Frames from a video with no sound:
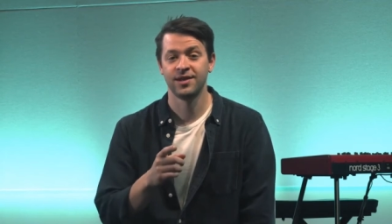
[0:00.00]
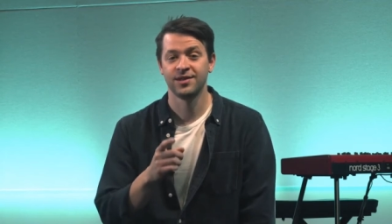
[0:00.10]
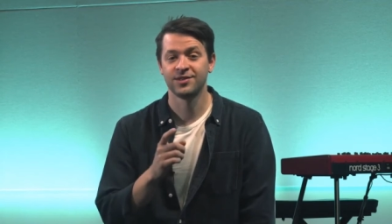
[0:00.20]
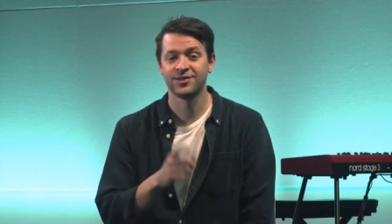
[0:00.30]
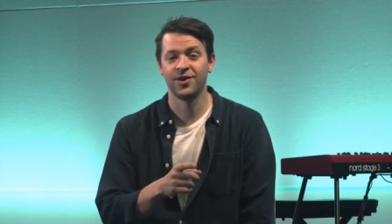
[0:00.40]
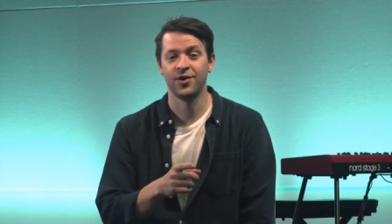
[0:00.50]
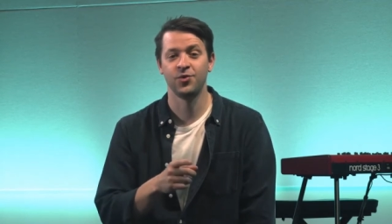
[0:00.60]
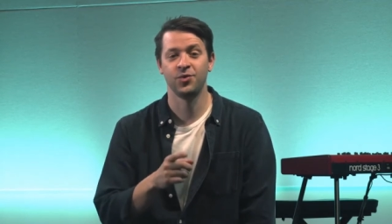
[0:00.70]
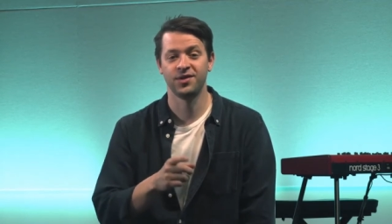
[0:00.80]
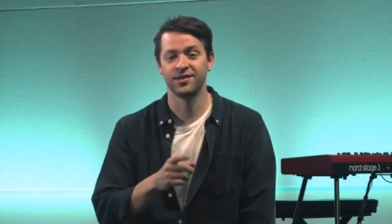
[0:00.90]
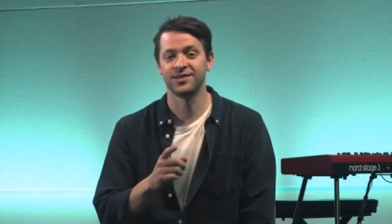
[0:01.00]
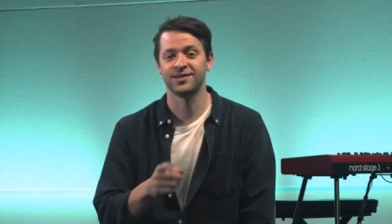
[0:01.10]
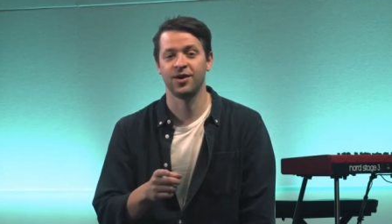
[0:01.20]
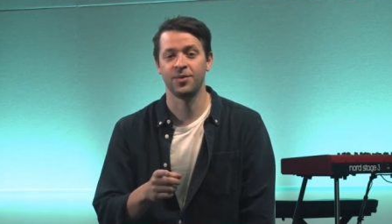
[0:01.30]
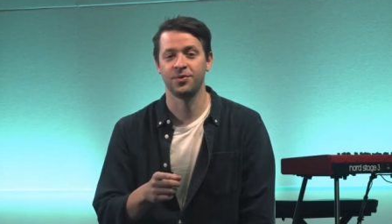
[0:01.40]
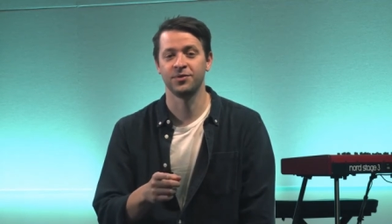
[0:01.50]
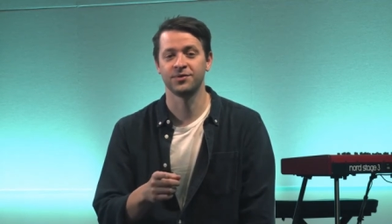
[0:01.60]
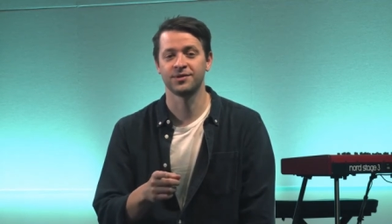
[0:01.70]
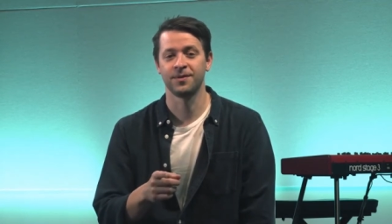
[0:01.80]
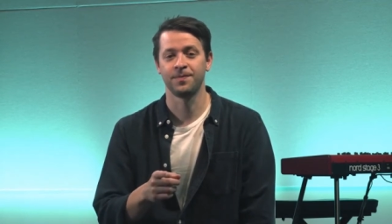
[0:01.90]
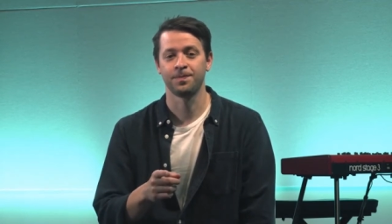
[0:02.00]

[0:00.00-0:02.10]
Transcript: so were the disciples.